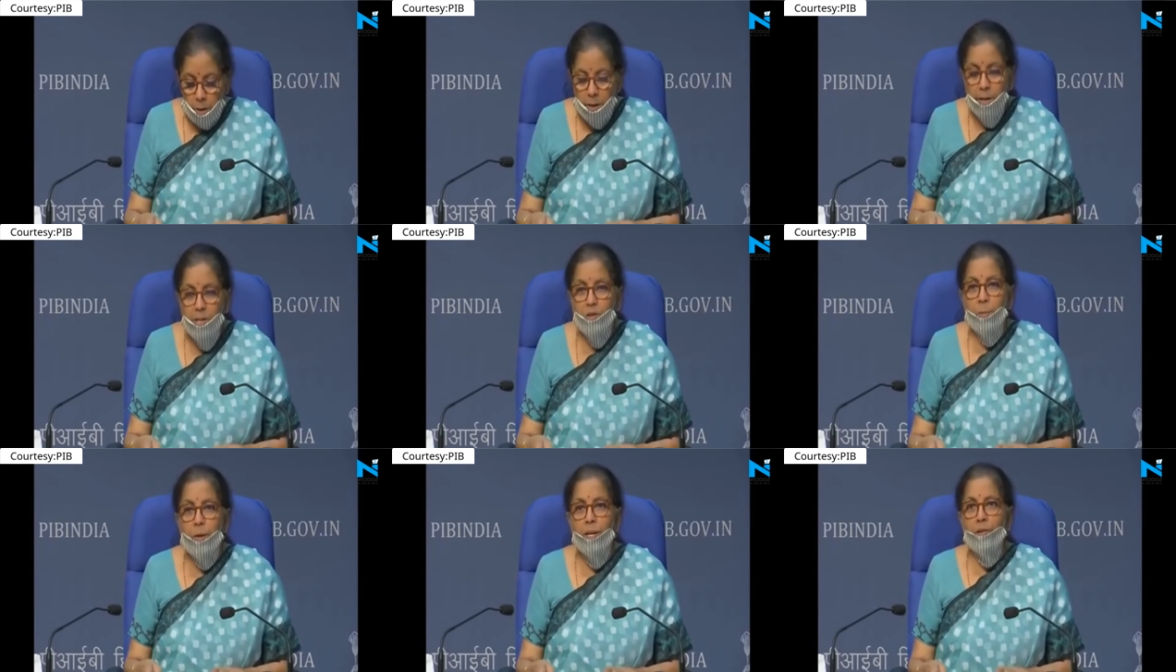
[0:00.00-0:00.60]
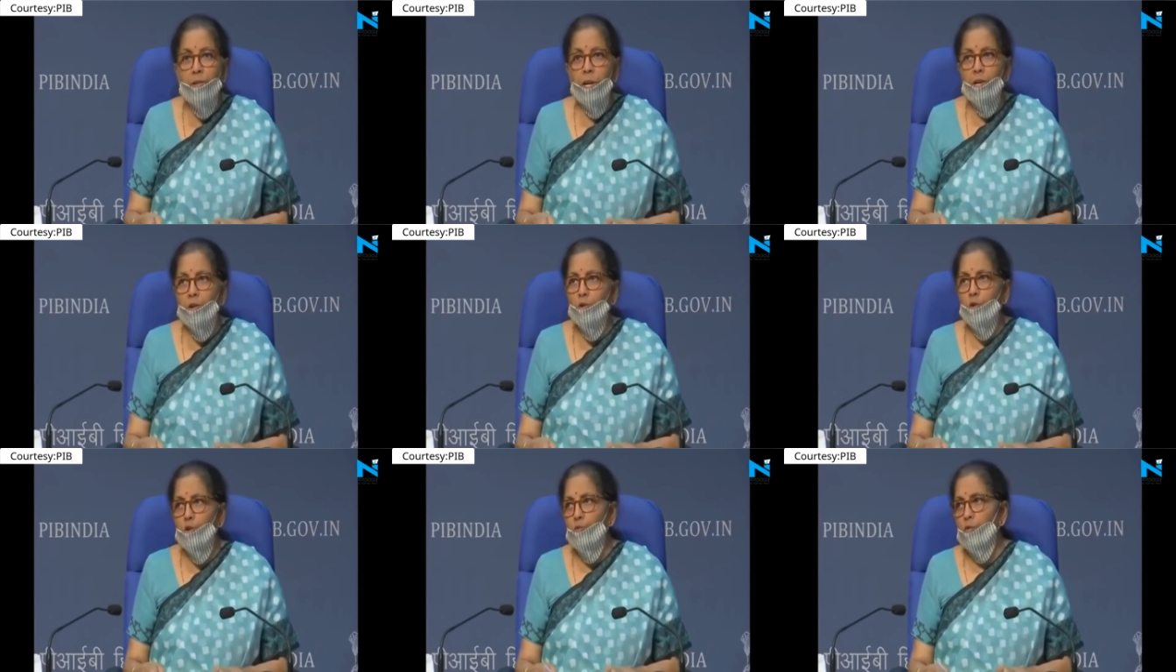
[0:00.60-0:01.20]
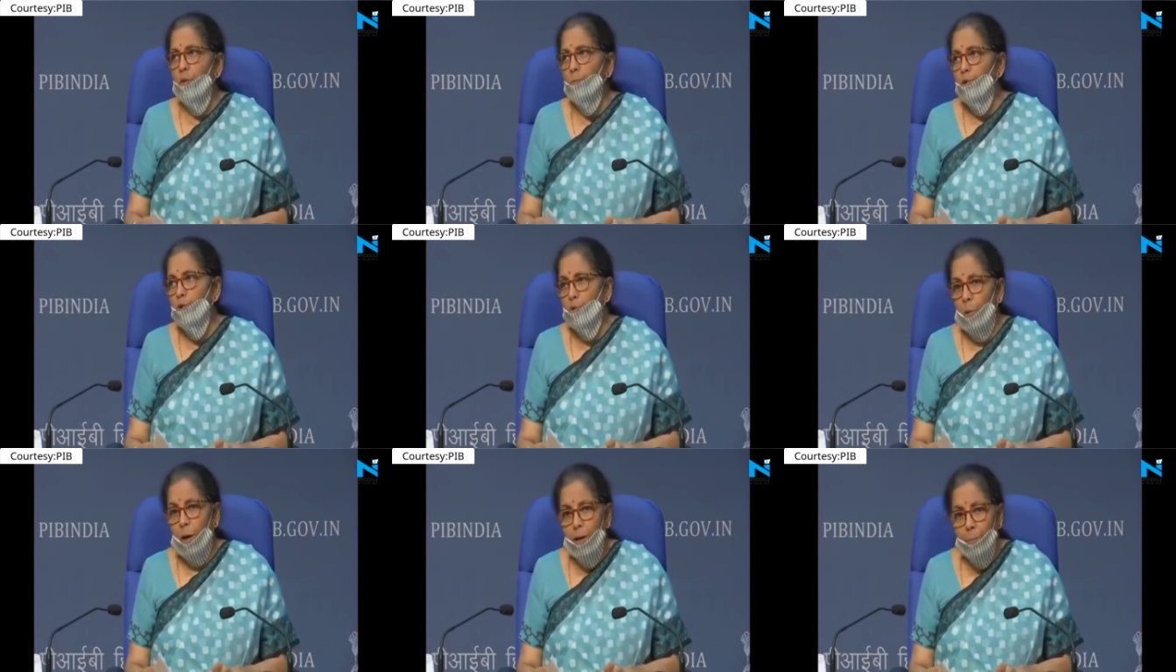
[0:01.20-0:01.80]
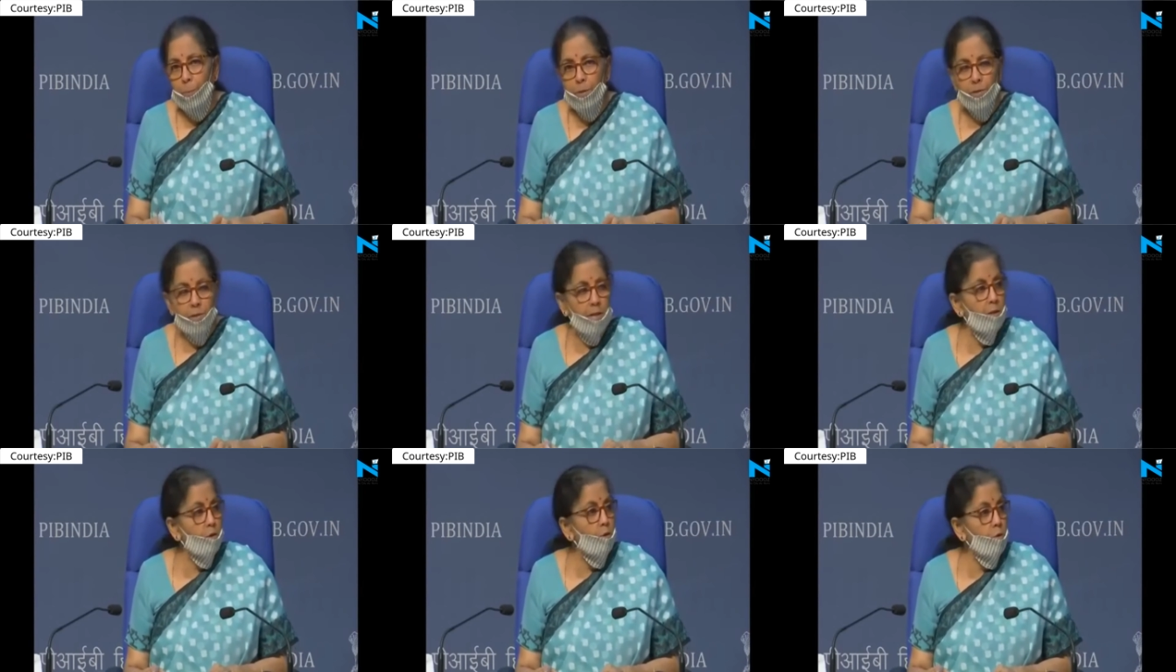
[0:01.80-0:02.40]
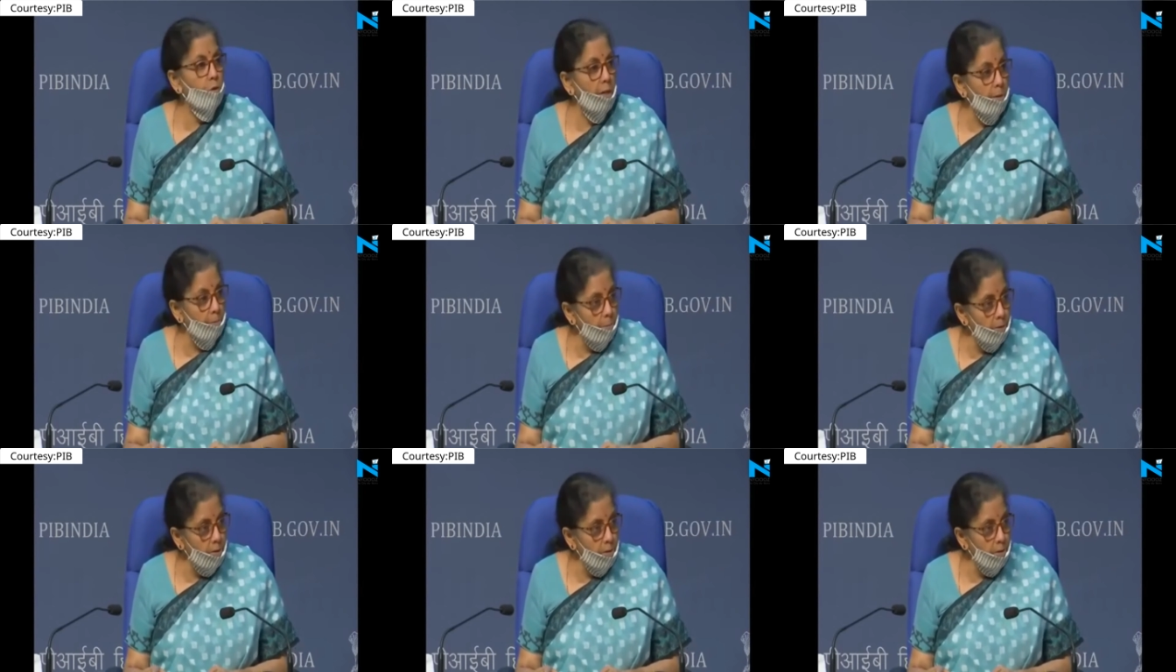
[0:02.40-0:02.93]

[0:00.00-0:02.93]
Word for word: is being reduced from 12% to 10%.